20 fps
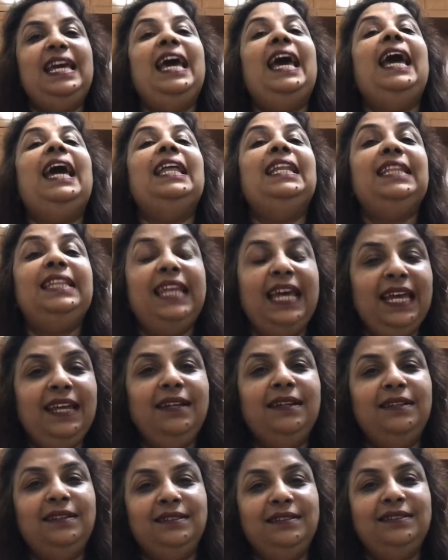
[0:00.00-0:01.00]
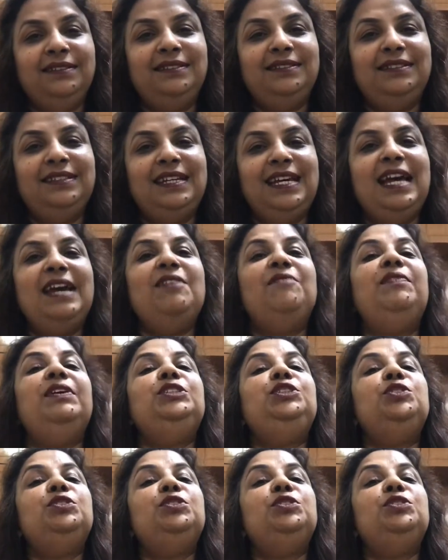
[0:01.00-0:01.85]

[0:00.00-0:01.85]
And then when she